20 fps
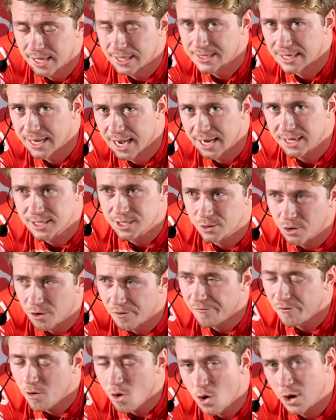today, so we've
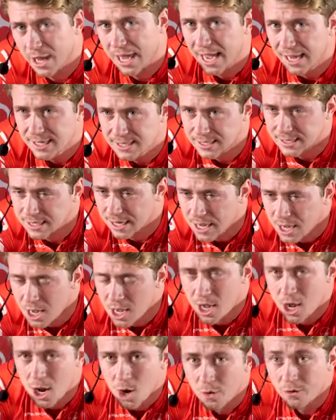got 4 guests.
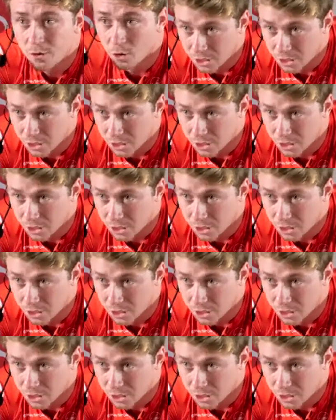We've